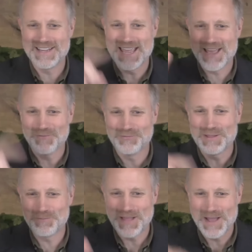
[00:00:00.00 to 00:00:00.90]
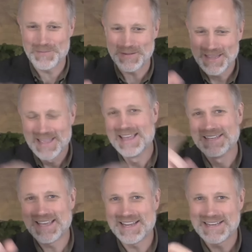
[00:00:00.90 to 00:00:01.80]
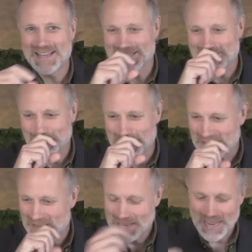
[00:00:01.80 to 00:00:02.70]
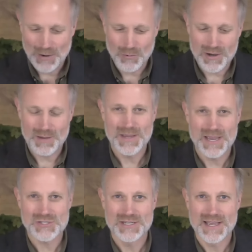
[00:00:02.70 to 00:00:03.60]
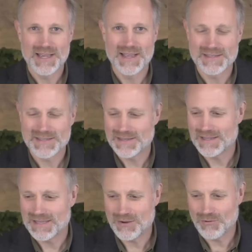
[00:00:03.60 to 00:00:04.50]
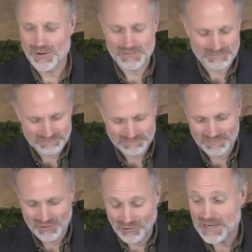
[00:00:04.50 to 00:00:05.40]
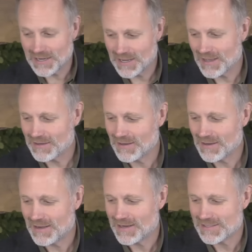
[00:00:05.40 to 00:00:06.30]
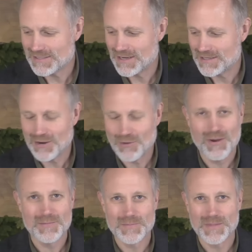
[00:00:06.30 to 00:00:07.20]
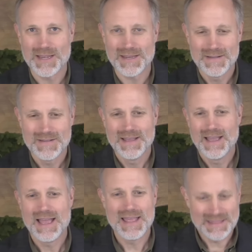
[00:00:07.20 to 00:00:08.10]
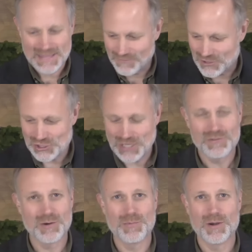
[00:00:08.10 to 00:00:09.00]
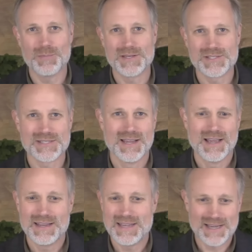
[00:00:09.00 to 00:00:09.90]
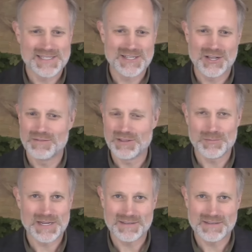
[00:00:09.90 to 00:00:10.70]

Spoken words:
they kept flip-flopping day to day this week. I woke up yesterday and they were green again. And I said, you know what? Like, they've achieved their purpose. Yeah, I still have a little